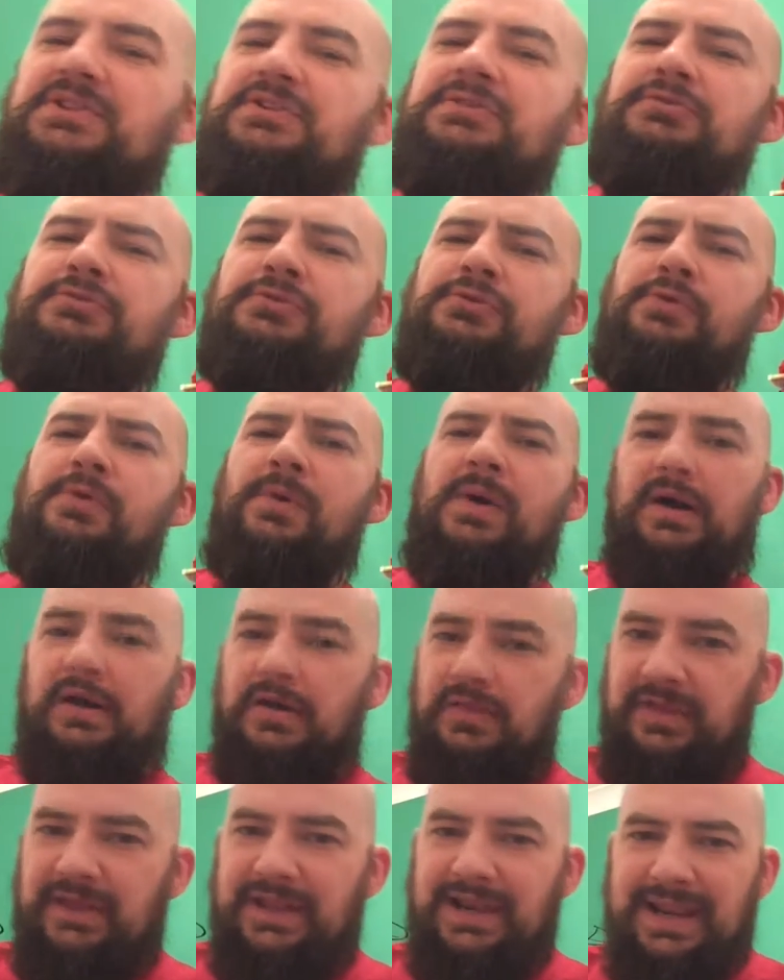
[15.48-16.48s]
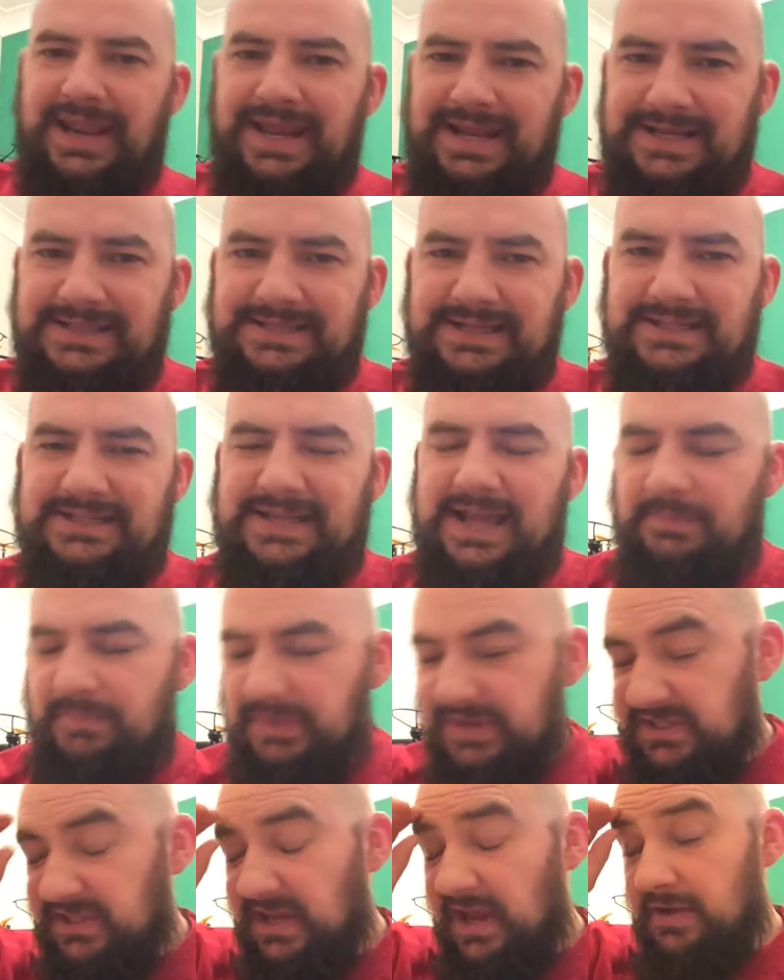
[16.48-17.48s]
to the latest
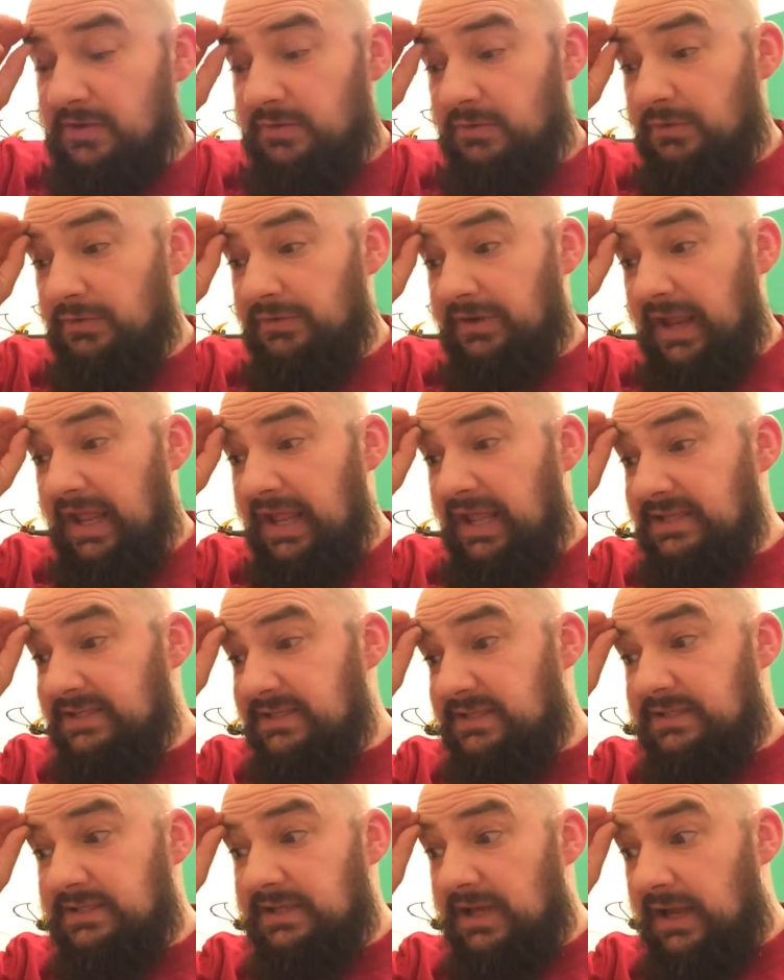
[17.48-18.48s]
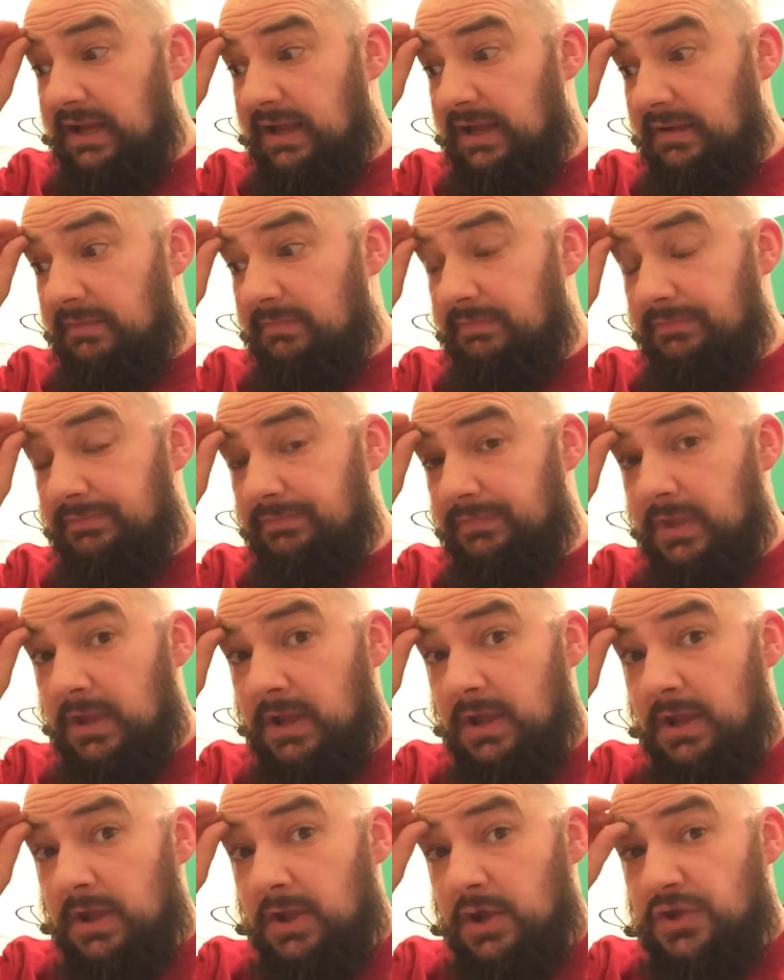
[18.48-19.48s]
episode. It's um,
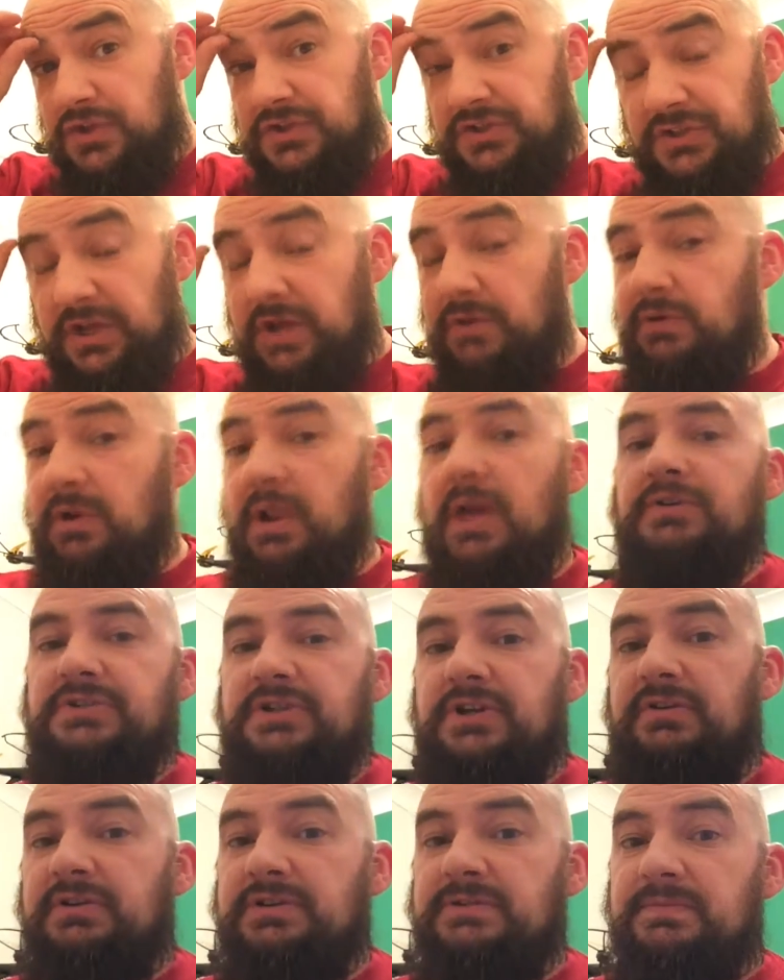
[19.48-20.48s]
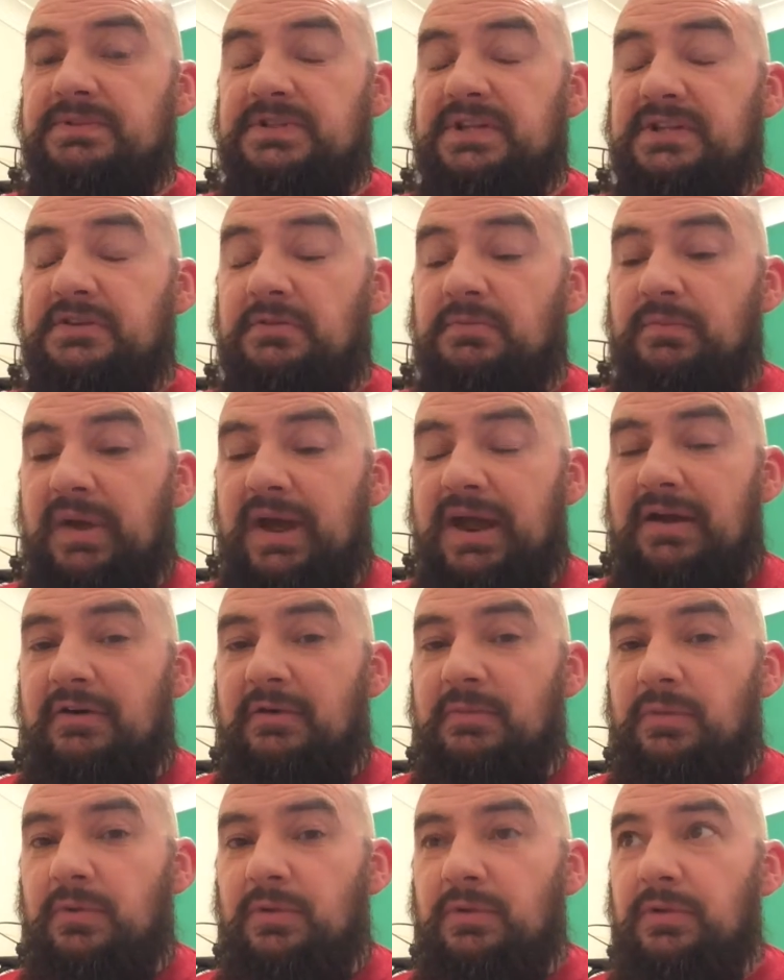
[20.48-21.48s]
so close to Christmas, it's
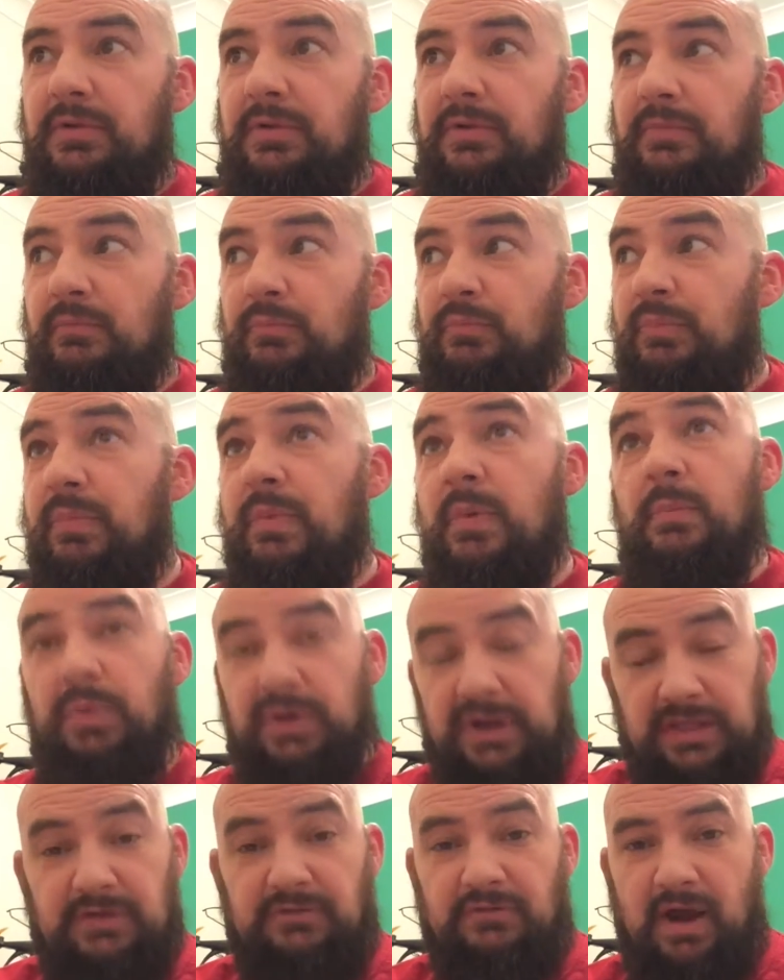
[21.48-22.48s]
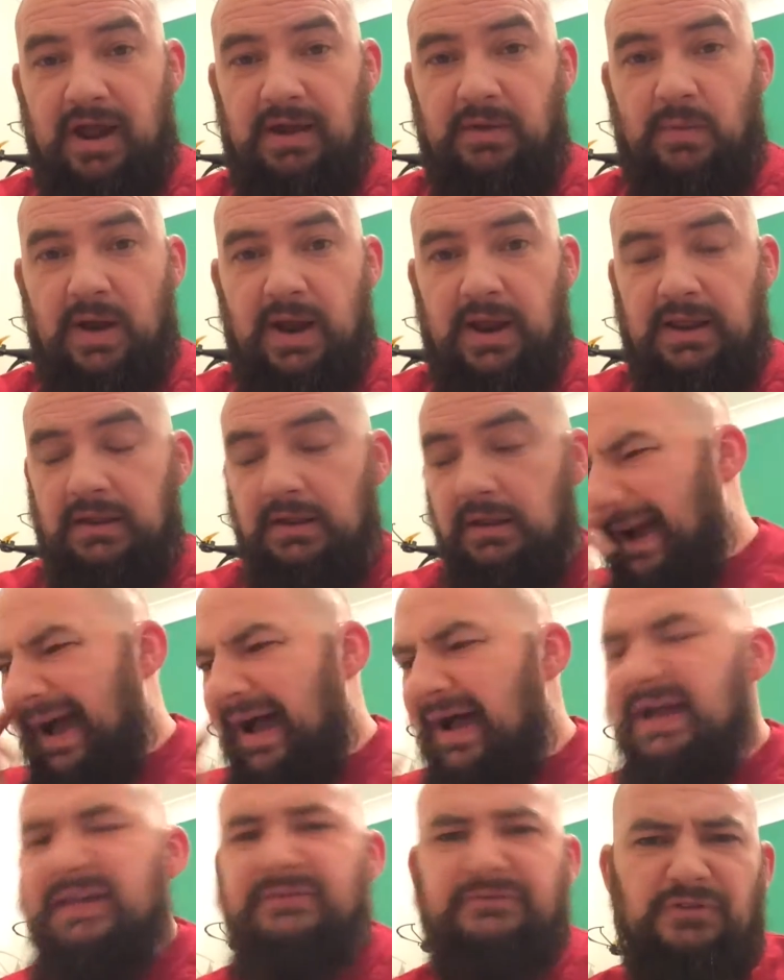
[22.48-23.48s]
unbearable, but in the right way.
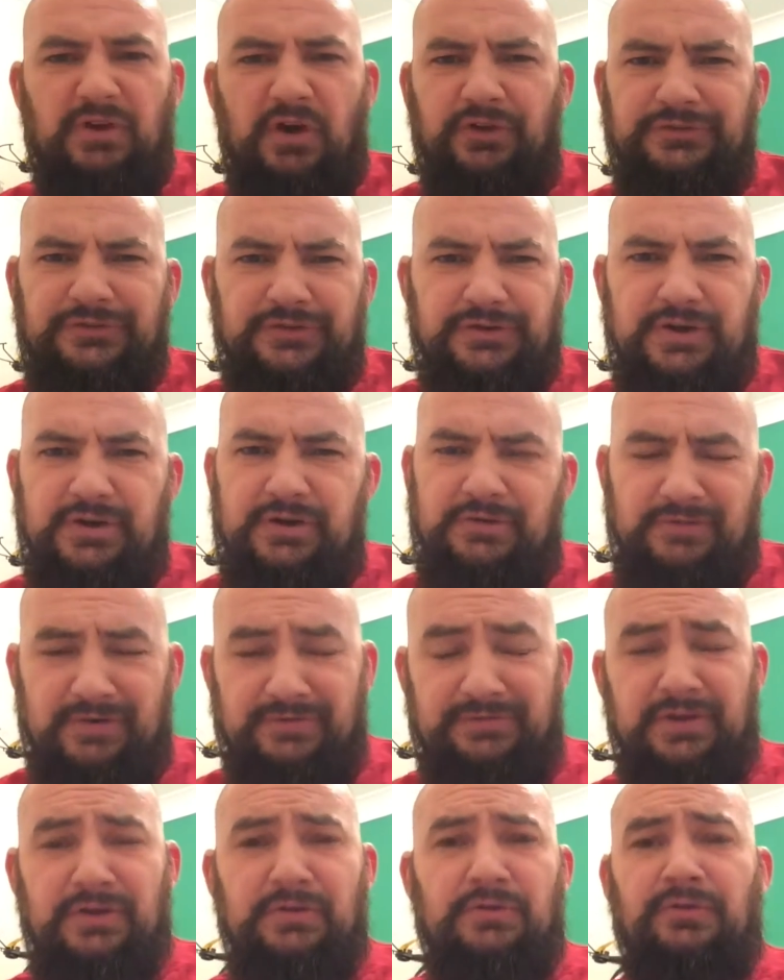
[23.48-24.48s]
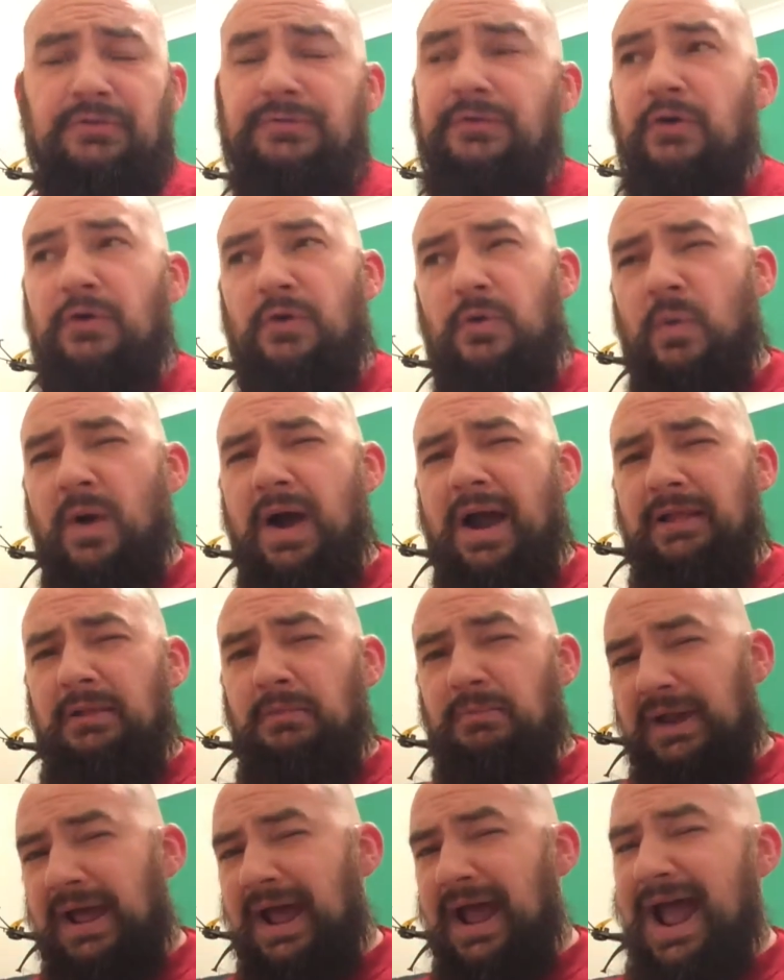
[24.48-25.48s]
I've not done a review for a
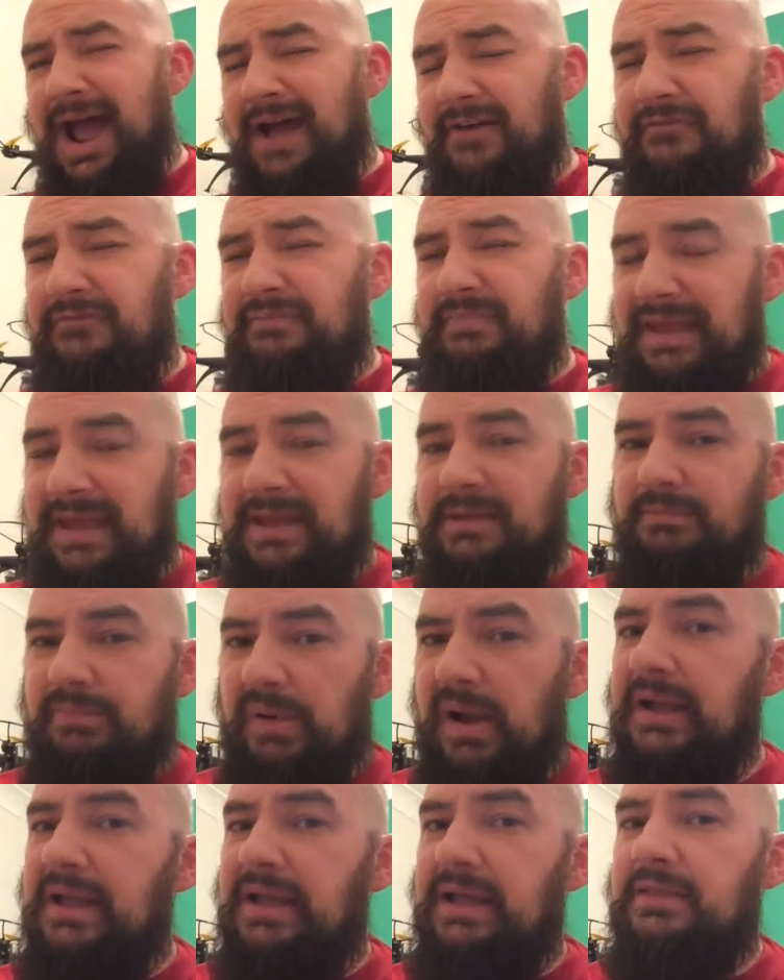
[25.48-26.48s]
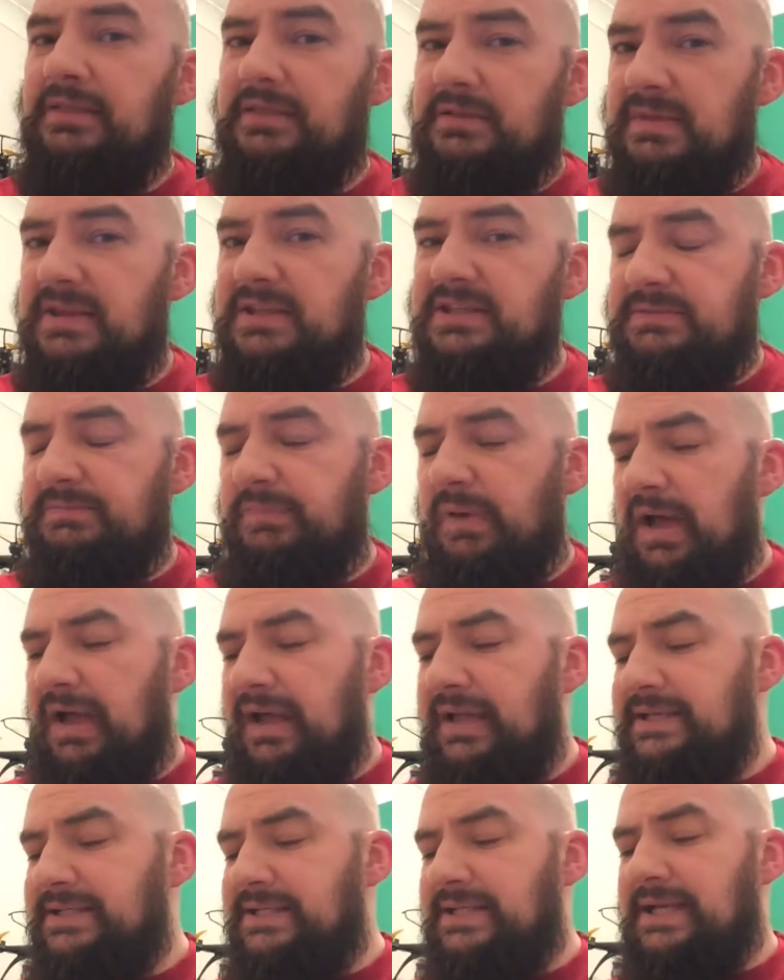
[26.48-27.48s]
while, but I have been buying the mince
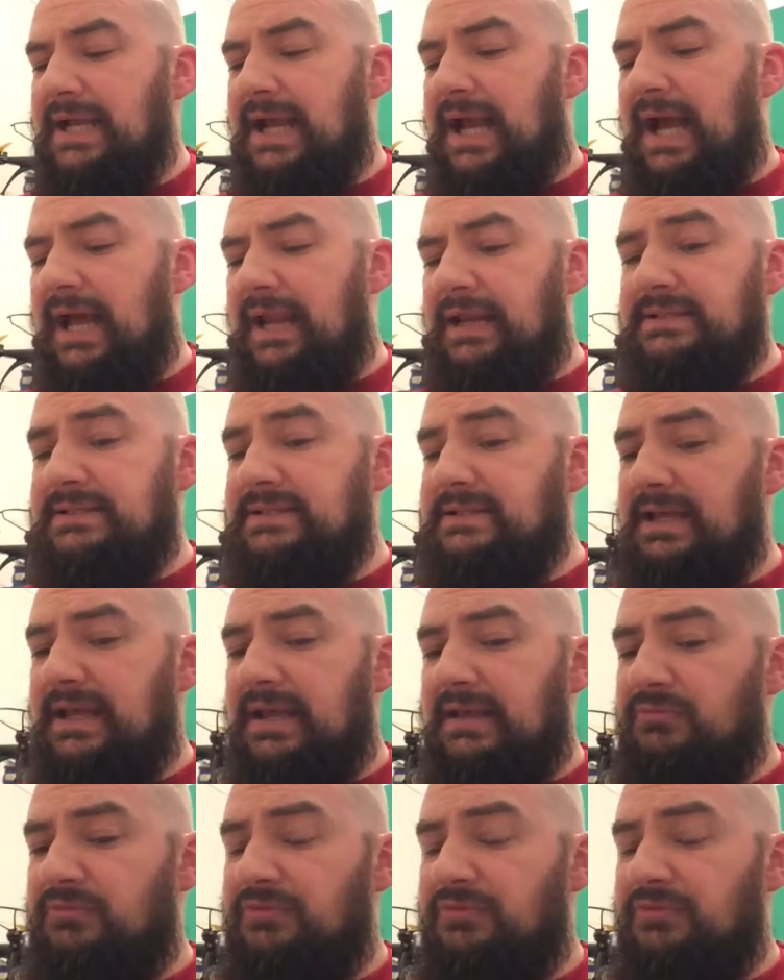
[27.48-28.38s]
pies, and the, and